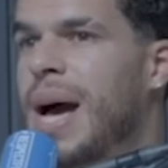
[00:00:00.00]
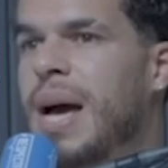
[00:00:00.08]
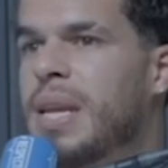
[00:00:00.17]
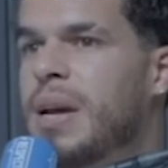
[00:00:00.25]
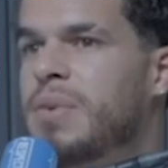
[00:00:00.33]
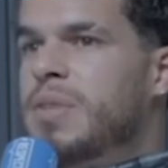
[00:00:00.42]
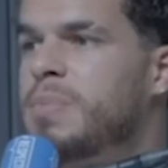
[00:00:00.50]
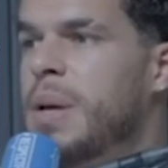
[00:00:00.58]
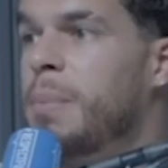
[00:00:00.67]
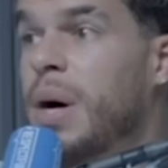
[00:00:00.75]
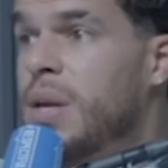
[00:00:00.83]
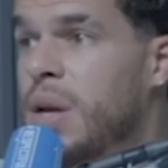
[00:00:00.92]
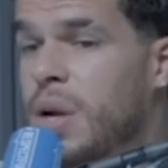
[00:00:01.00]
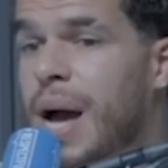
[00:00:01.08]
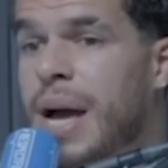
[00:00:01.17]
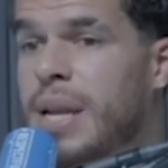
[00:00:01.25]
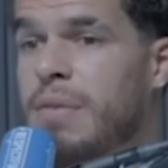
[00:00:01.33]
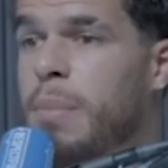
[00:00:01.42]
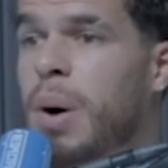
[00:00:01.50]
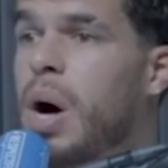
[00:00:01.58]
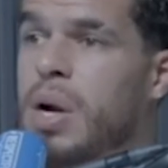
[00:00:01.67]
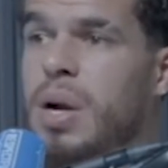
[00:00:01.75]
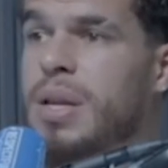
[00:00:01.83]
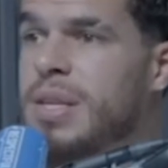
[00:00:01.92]
I had never spent money on it. I had never
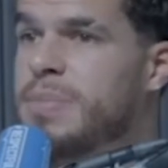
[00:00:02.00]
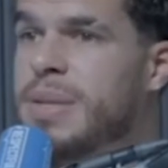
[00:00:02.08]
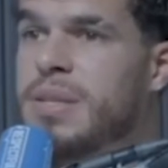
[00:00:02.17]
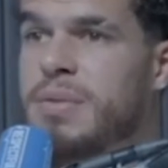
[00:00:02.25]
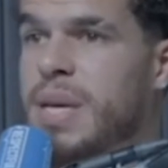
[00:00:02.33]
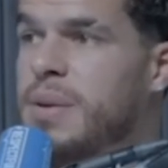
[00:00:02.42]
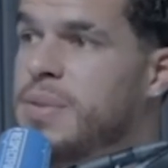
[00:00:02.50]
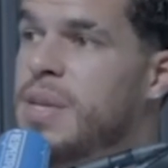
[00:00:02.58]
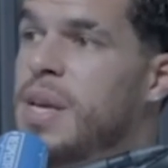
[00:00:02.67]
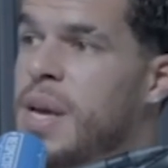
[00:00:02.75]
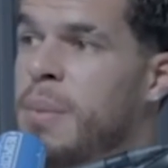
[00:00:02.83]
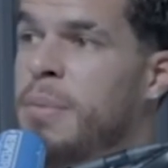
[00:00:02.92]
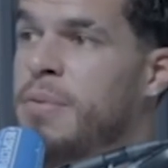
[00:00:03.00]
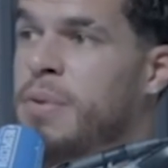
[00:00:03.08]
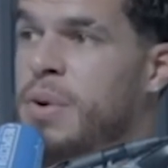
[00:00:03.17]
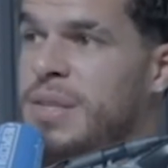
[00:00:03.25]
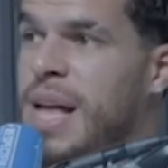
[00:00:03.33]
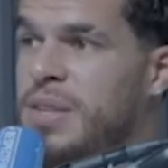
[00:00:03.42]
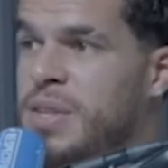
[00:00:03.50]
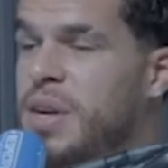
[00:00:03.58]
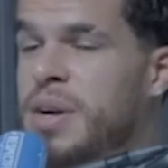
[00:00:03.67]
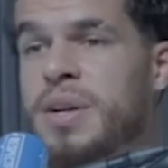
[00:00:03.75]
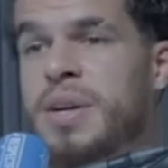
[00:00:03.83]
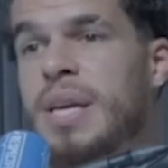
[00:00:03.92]
bought girl expensive gifts before this last
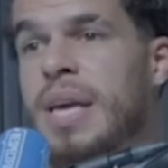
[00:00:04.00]
girl.